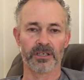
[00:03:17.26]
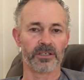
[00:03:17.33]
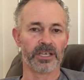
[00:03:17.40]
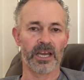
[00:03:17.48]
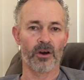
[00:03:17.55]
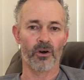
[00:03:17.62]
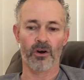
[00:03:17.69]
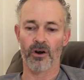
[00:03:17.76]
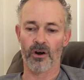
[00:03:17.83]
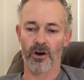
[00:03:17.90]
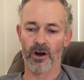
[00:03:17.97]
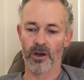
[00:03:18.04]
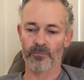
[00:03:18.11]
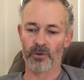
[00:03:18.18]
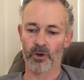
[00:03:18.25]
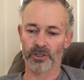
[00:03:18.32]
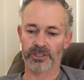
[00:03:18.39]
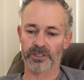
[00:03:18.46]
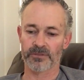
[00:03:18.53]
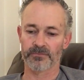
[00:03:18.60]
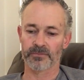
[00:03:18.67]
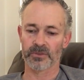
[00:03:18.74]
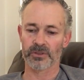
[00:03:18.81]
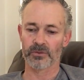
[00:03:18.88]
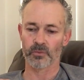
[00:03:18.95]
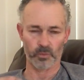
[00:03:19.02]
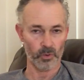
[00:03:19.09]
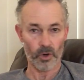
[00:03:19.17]
Now, I'm not
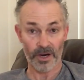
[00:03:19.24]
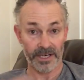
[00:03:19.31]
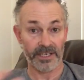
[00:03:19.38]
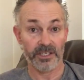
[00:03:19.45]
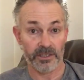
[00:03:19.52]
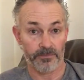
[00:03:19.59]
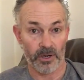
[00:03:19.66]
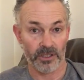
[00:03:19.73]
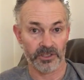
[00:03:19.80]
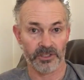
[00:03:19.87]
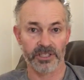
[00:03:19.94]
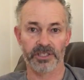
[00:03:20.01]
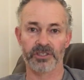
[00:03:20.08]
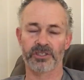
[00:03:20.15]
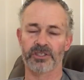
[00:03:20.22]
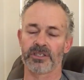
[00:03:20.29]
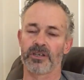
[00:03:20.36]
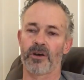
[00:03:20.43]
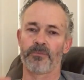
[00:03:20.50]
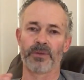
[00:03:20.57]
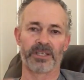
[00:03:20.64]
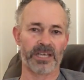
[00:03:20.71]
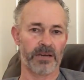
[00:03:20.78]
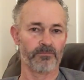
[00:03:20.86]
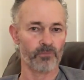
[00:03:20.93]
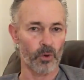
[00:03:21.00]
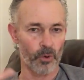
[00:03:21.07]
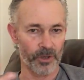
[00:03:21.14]
right into politics. I've become
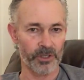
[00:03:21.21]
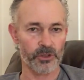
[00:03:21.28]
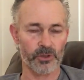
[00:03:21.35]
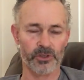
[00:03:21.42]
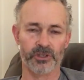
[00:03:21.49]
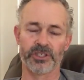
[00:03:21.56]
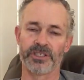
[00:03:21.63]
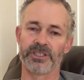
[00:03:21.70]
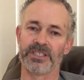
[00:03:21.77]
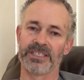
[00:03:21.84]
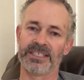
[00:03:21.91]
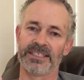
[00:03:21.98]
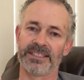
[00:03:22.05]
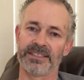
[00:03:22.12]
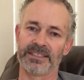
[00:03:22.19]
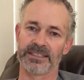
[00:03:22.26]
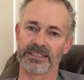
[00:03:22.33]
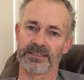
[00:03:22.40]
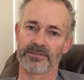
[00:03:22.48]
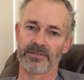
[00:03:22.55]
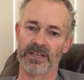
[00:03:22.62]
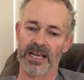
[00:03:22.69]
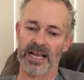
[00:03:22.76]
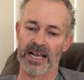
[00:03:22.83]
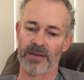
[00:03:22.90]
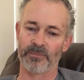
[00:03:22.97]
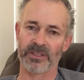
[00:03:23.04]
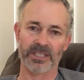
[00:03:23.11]
more interested in
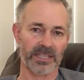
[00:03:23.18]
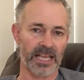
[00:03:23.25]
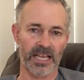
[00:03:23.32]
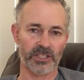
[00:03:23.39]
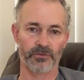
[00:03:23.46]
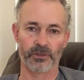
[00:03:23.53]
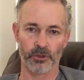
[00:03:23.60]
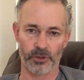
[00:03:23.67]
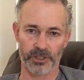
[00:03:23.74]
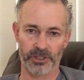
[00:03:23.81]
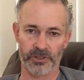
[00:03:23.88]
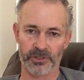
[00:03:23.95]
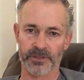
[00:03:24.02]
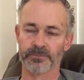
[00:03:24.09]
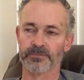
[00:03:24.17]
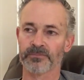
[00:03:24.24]
the last few years.